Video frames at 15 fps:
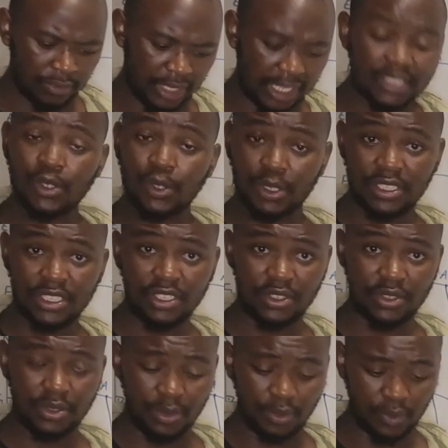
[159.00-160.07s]
let's
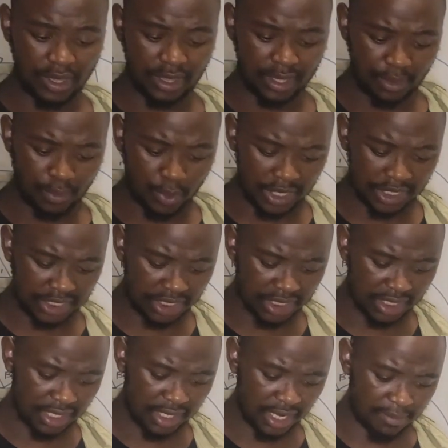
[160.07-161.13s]
continue with
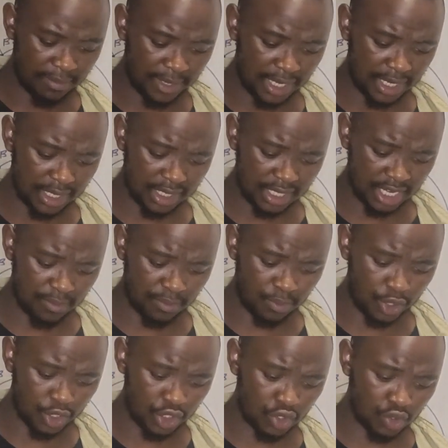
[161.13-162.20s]
question number
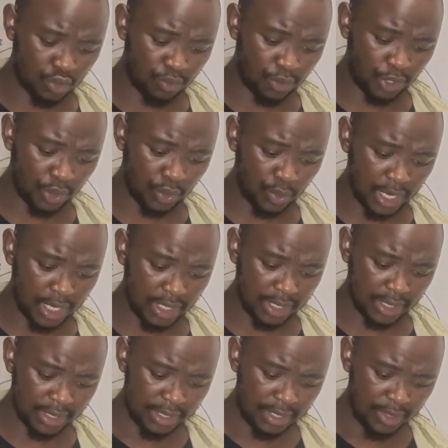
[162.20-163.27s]
10.2.1,
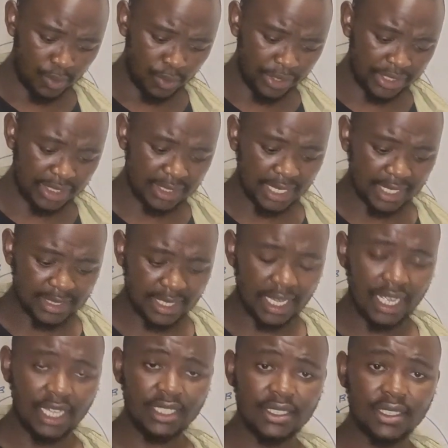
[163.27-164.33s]
which is
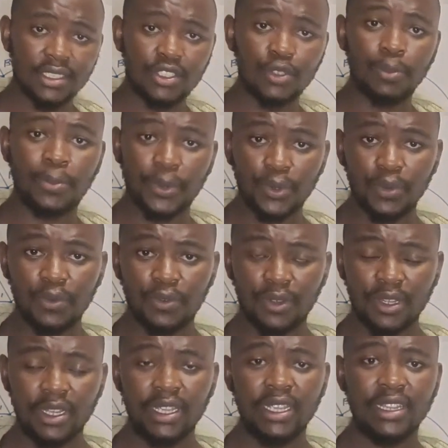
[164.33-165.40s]
asking us to prove
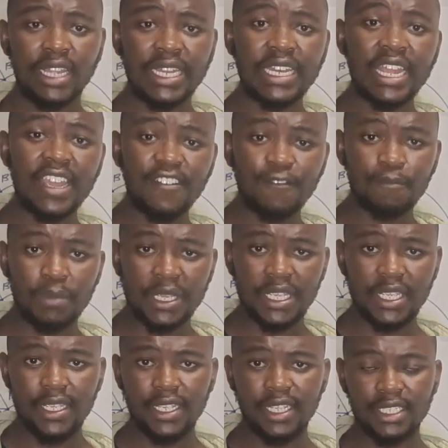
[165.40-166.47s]
that
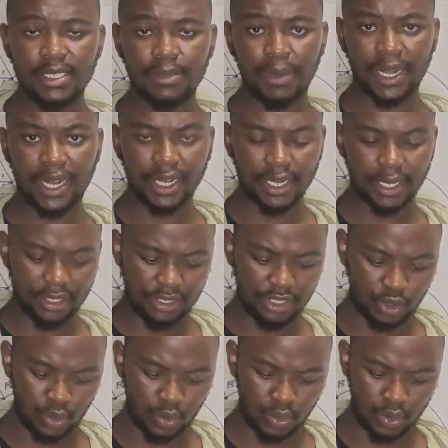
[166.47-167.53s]
FB is parallel
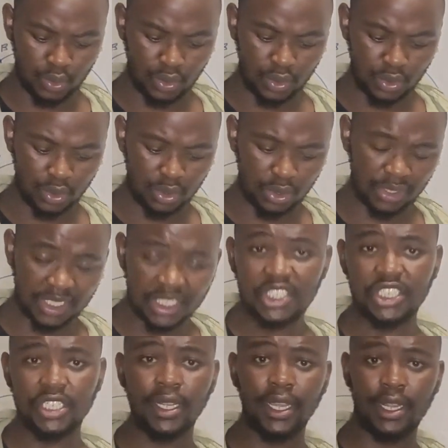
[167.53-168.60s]
to
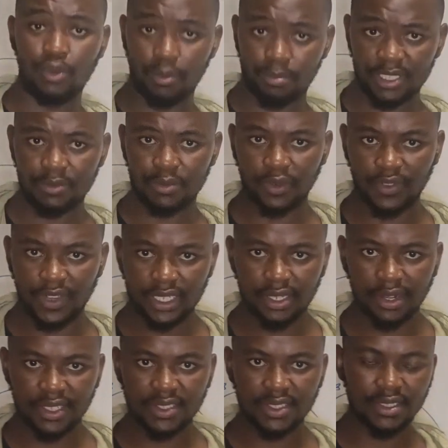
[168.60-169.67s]
CG, and we must
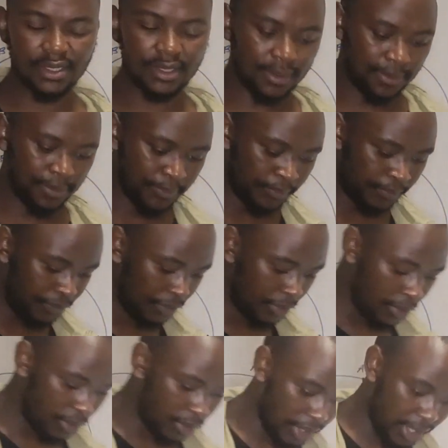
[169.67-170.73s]
provide reasons.
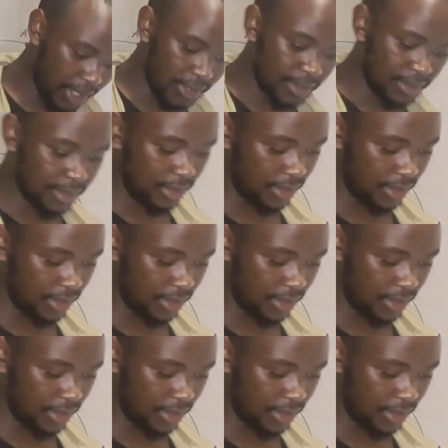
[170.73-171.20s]
All right,